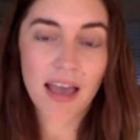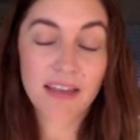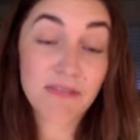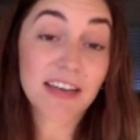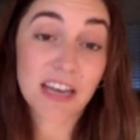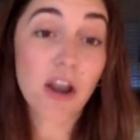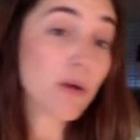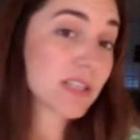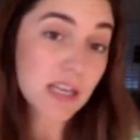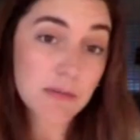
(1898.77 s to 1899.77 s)
In fact, I
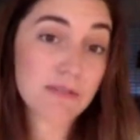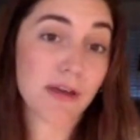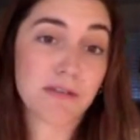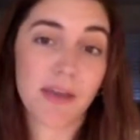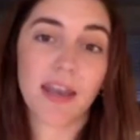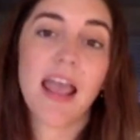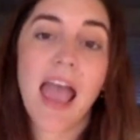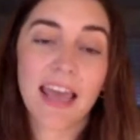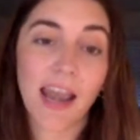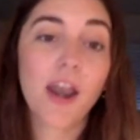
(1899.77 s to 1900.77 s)
know it's going to be a fun event,
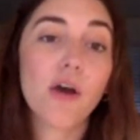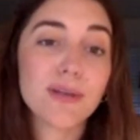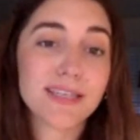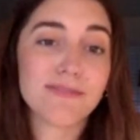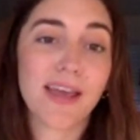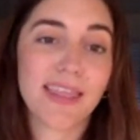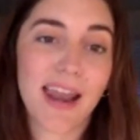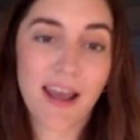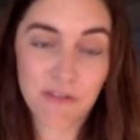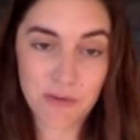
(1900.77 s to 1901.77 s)
and I know it's an event
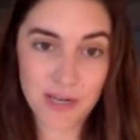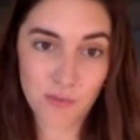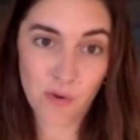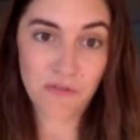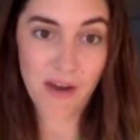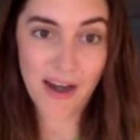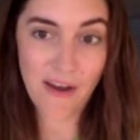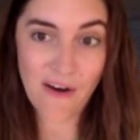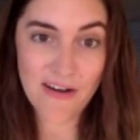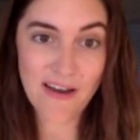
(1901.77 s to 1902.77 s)
that everyone has worked
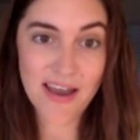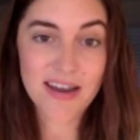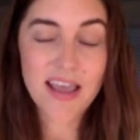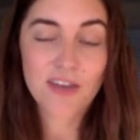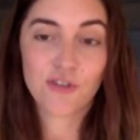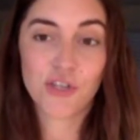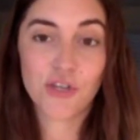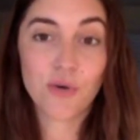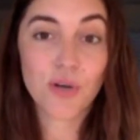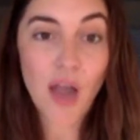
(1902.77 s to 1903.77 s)
very hard on
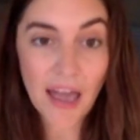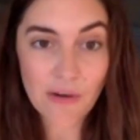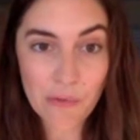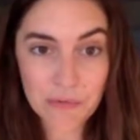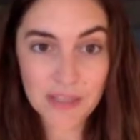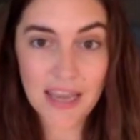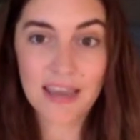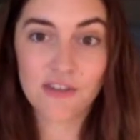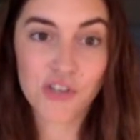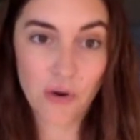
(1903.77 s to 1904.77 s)
to not
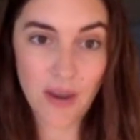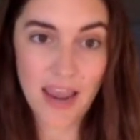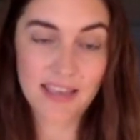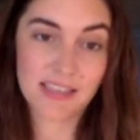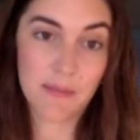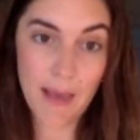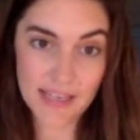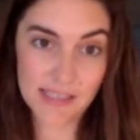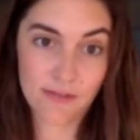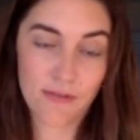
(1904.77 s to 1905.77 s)
only showcase the
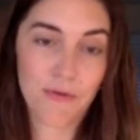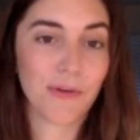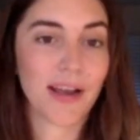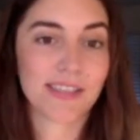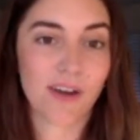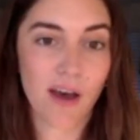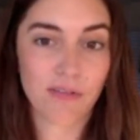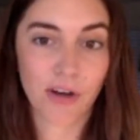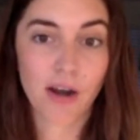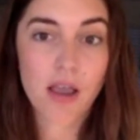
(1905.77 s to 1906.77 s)
best of what FOLAR has to
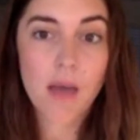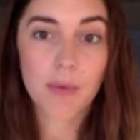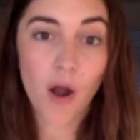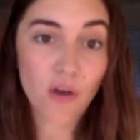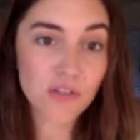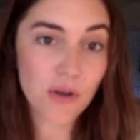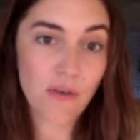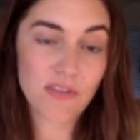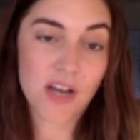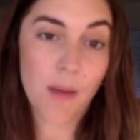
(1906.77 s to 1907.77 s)
offer, but also
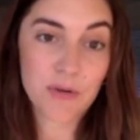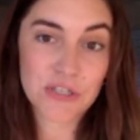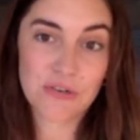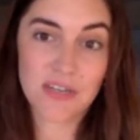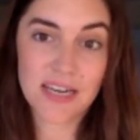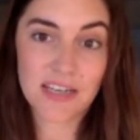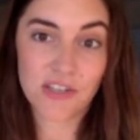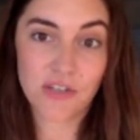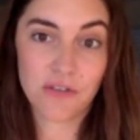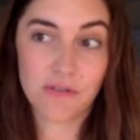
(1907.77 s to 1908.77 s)
give us an opportunity
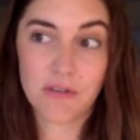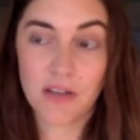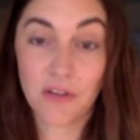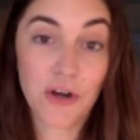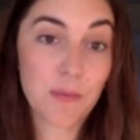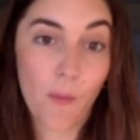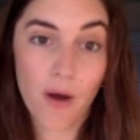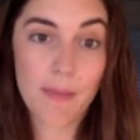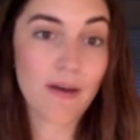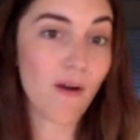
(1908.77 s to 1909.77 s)
to learn
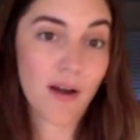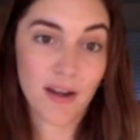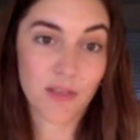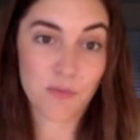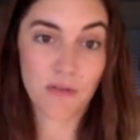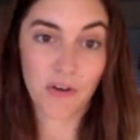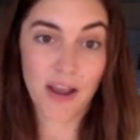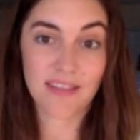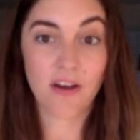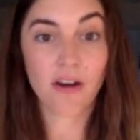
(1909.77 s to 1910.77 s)
more about art in the
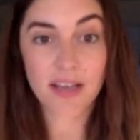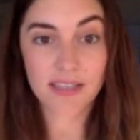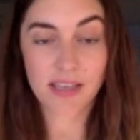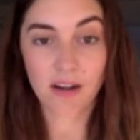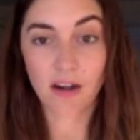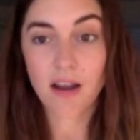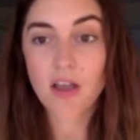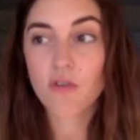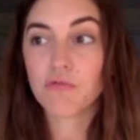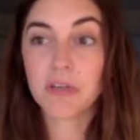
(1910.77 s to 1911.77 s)
river and the artists that are
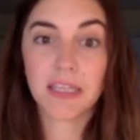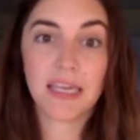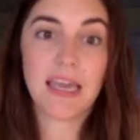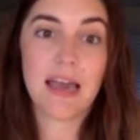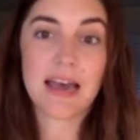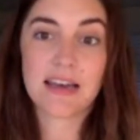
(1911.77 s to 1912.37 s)
really